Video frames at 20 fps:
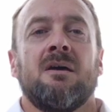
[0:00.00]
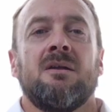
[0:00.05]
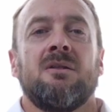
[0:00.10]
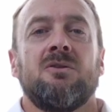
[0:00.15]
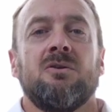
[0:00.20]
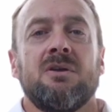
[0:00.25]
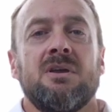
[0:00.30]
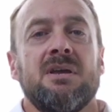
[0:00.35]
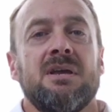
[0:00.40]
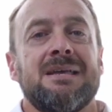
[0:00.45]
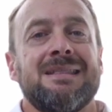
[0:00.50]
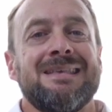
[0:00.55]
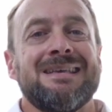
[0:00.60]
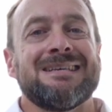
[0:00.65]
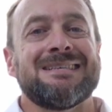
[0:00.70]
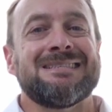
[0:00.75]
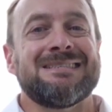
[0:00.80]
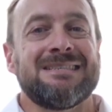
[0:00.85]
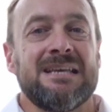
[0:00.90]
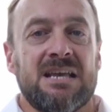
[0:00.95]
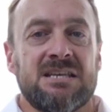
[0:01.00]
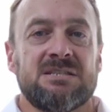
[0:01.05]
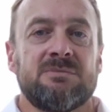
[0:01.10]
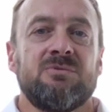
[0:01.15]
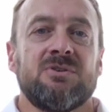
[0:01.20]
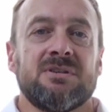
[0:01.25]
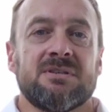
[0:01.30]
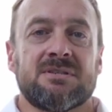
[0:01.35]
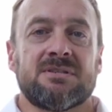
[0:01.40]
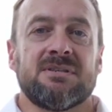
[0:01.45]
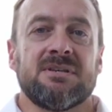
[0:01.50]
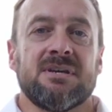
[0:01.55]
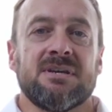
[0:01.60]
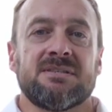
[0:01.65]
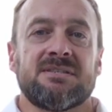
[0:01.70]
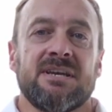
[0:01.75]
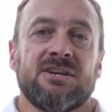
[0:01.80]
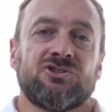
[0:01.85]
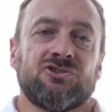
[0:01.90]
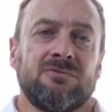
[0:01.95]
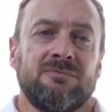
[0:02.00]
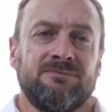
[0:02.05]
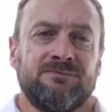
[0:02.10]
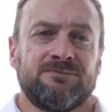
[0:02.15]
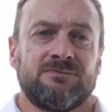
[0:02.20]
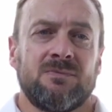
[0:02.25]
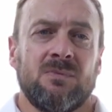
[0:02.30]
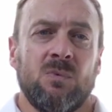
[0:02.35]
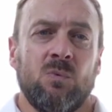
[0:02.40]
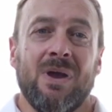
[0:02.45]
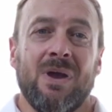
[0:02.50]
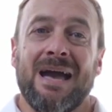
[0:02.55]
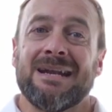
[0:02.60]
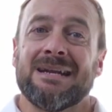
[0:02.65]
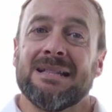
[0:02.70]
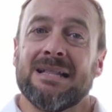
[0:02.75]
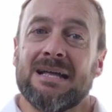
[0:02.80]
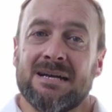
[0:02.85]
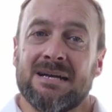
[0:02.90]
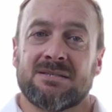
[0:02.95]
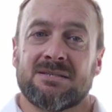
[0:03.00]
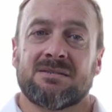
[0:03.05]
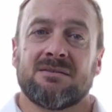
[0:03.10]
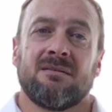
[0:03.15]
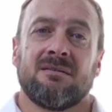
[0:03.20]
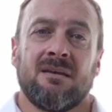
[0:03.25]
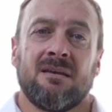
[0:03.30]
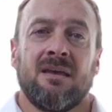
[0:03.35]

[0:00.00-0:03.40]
Looking at the assessment section, we analyze.